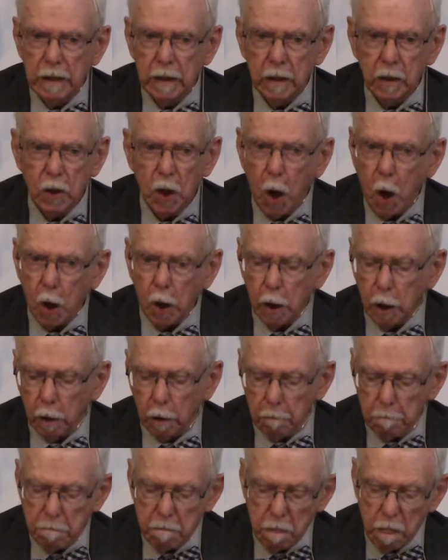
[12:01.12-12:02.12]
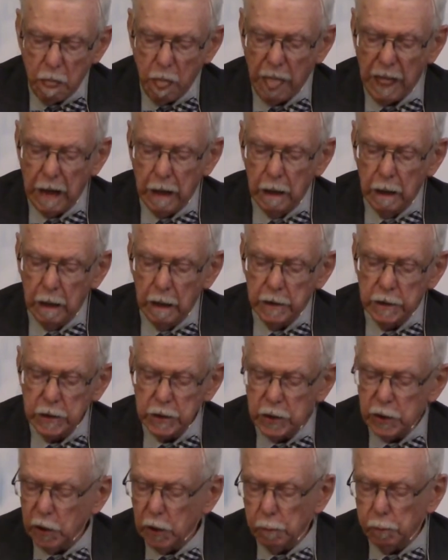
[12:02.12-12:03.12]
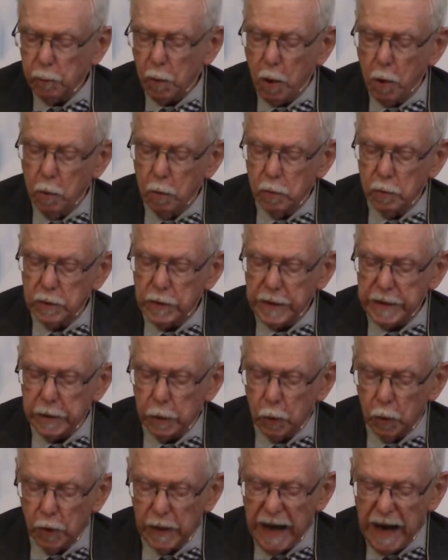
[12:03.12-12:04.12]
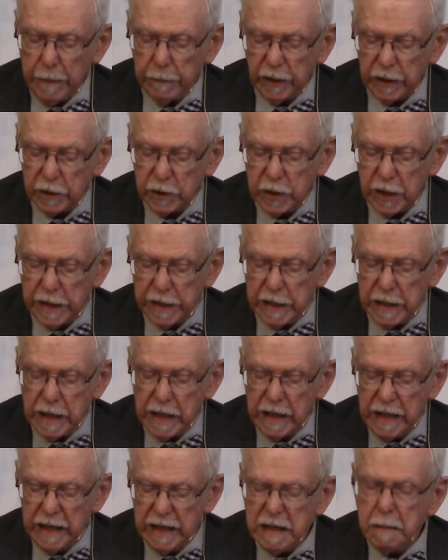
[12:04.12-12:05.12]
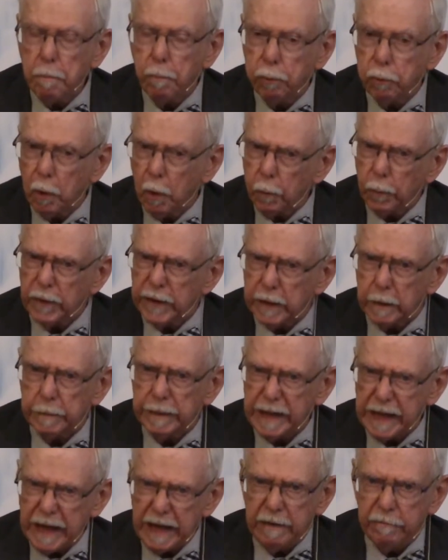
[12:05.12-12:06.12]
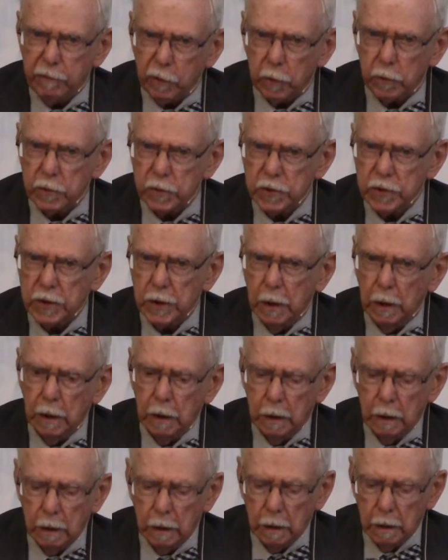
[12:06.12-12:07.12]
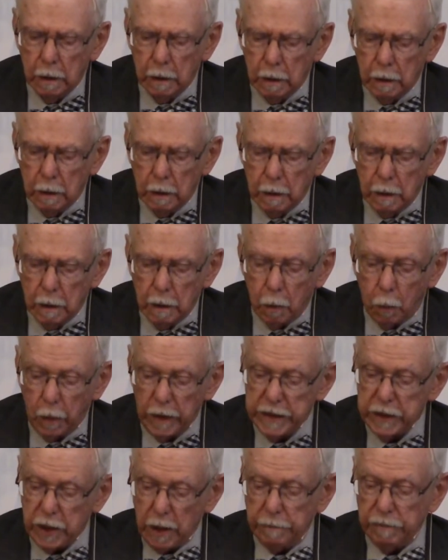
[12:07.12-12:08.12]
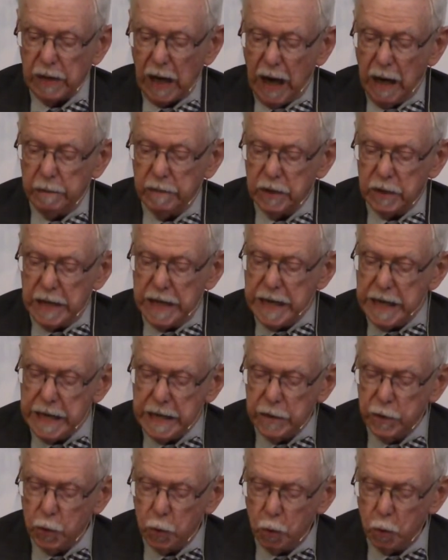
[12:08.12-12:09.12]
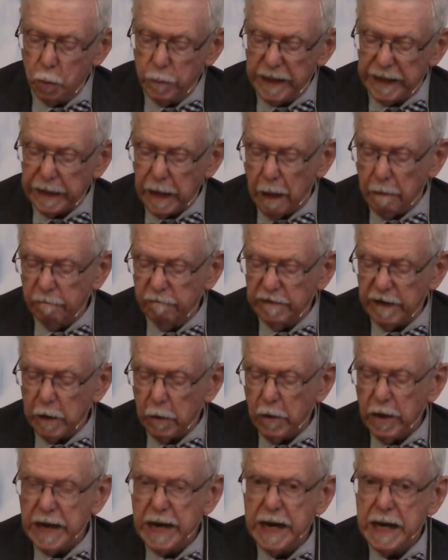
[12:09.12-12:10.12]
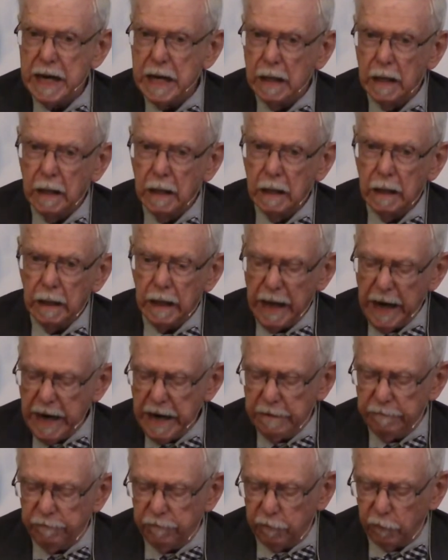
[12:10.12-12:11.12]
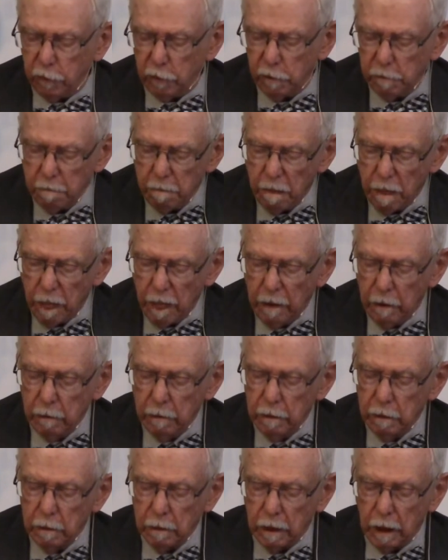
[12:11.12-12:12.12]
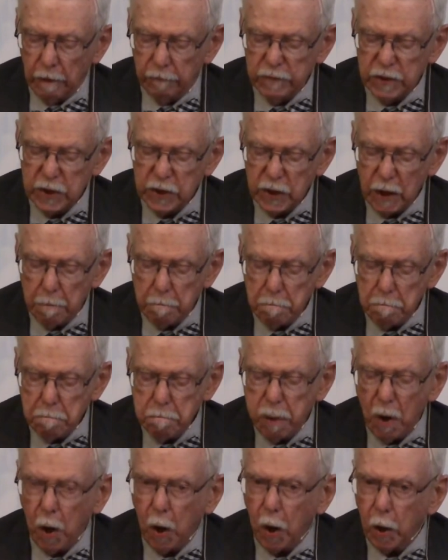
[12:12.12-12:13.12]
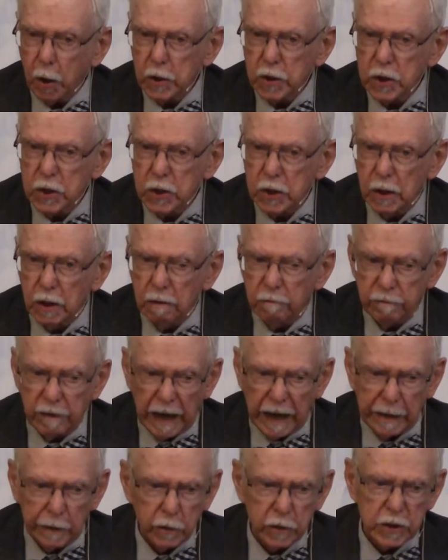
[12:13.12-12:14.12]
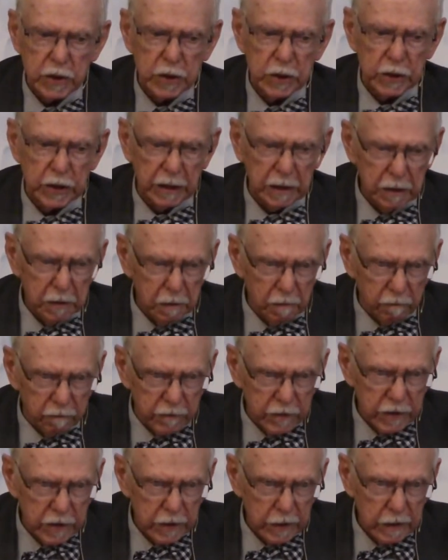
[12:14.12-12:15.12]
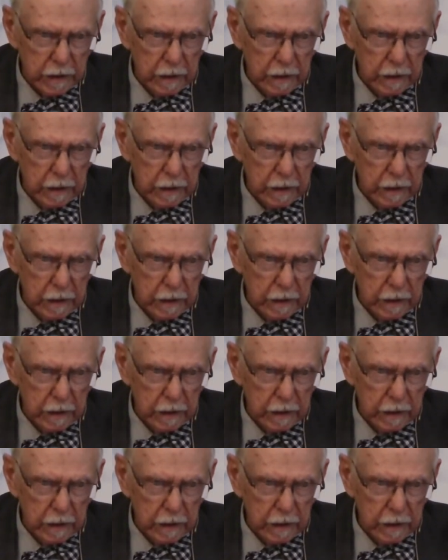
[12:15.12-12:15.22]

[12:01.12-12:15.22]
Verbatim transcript: carnal still prone to the old habits and inappropriate behaviors. We sometimes need to become very hateful of some parts of ourselves.